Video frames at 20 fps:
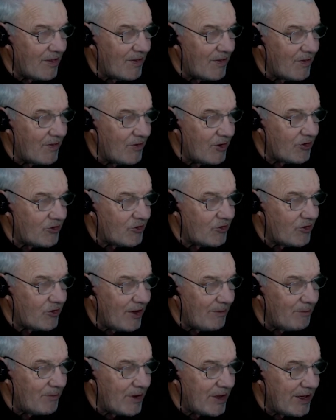this
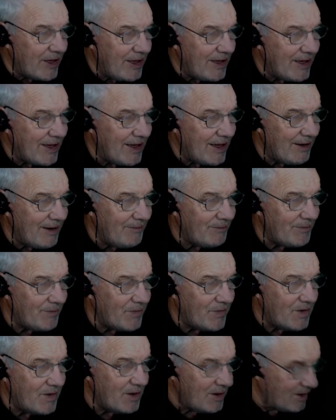number here
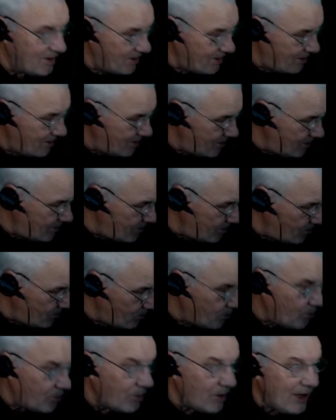
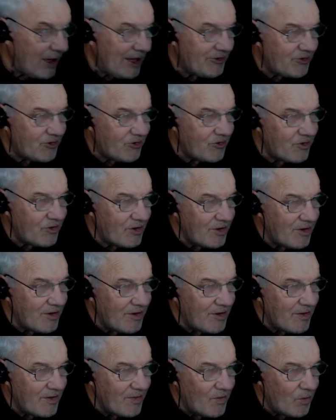plus
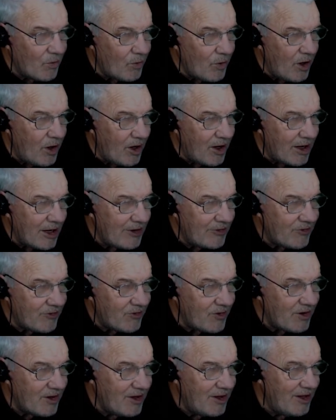the rise,